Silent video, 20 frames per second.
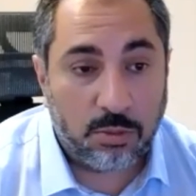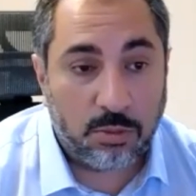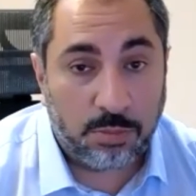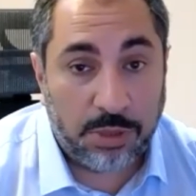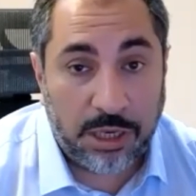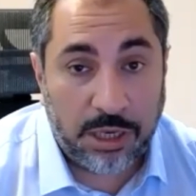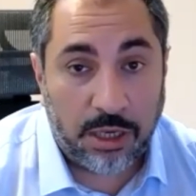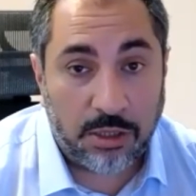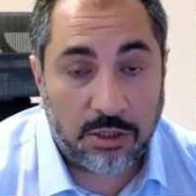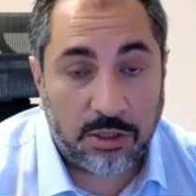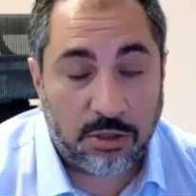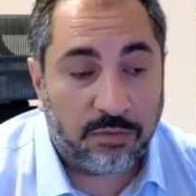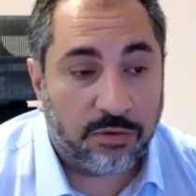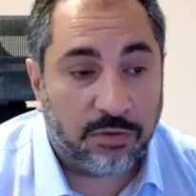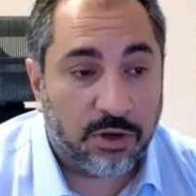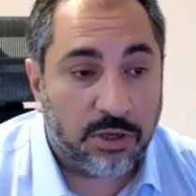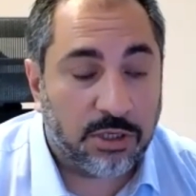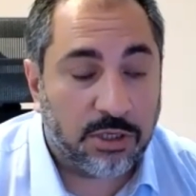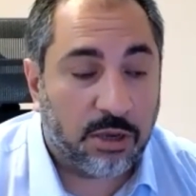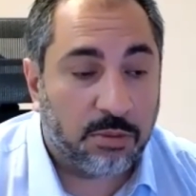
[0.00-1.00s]
So for
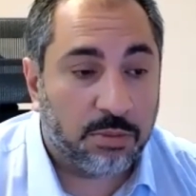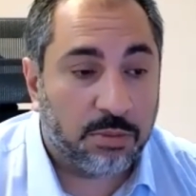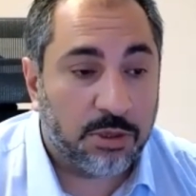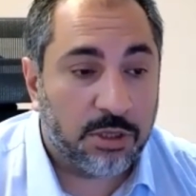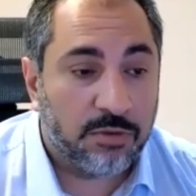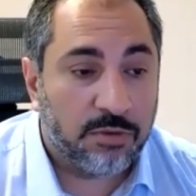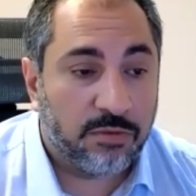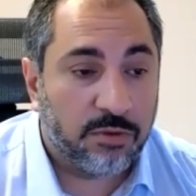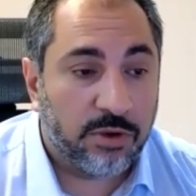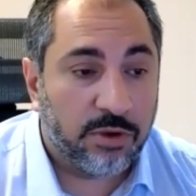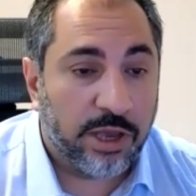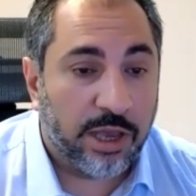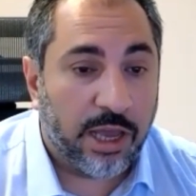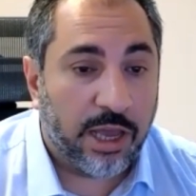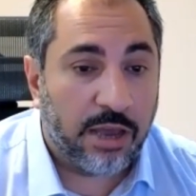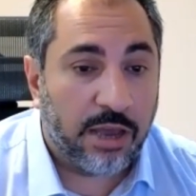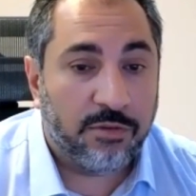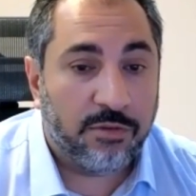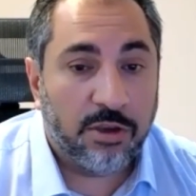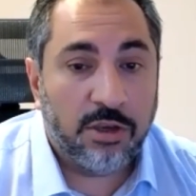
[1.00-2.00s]
example, if you have
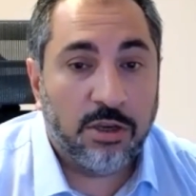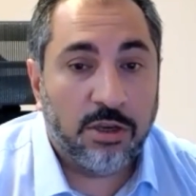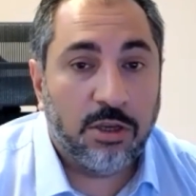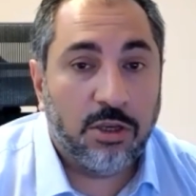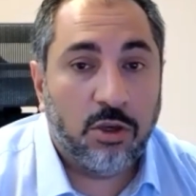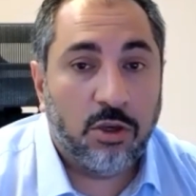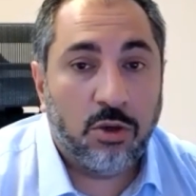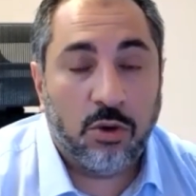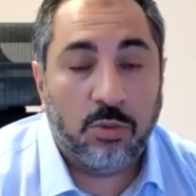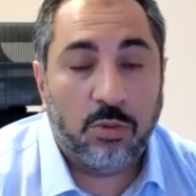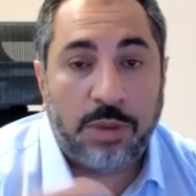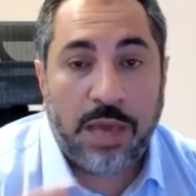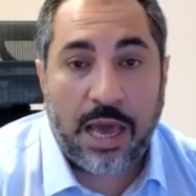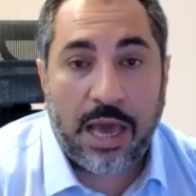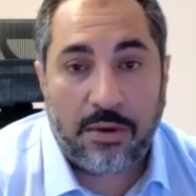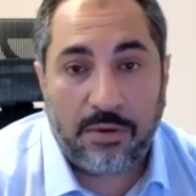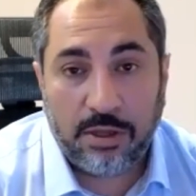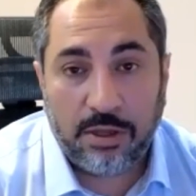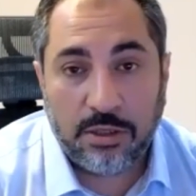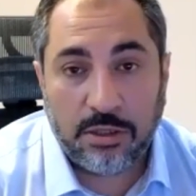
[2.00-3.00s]
your
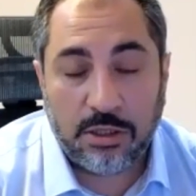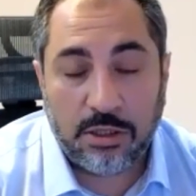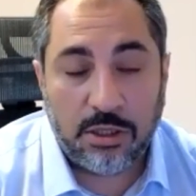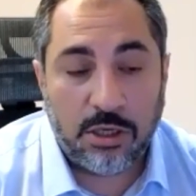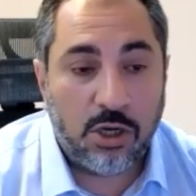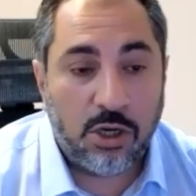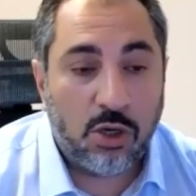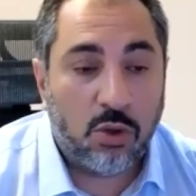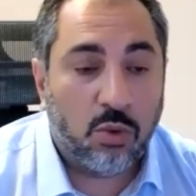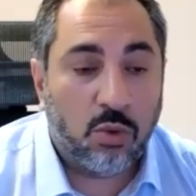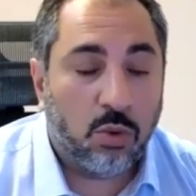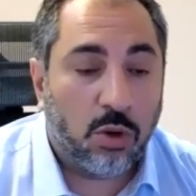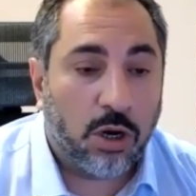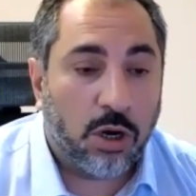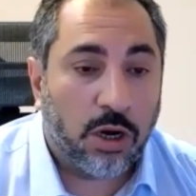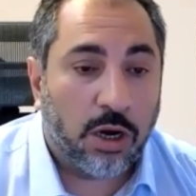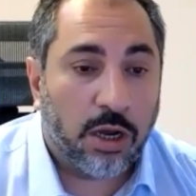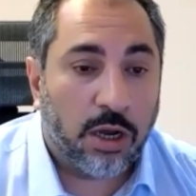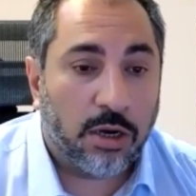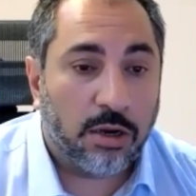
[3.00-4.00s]
parents who
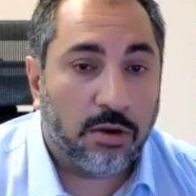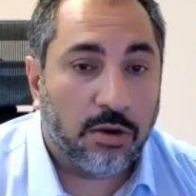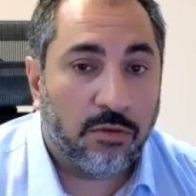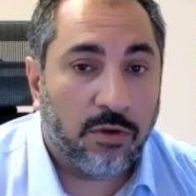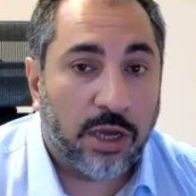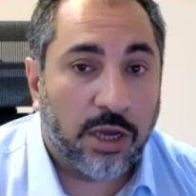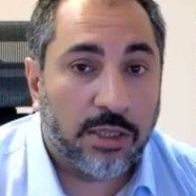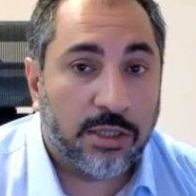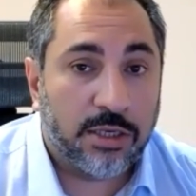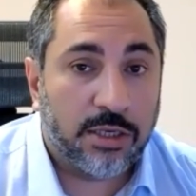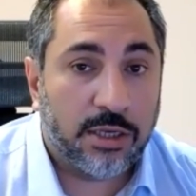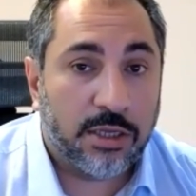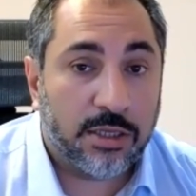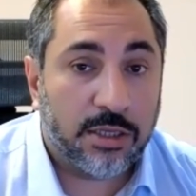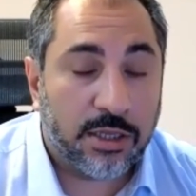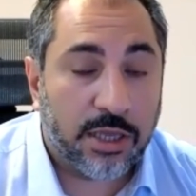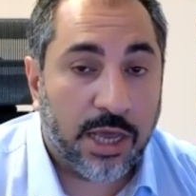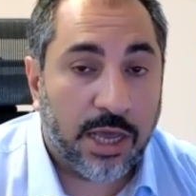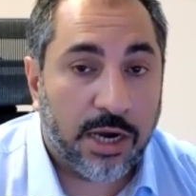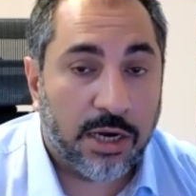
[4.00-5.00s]
are writing a
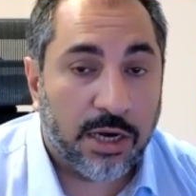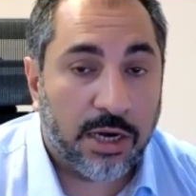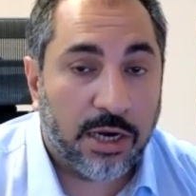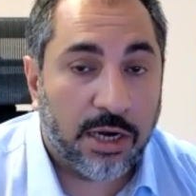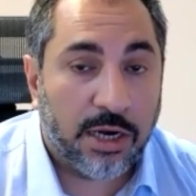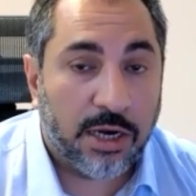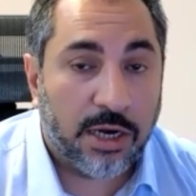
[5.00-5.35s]
letter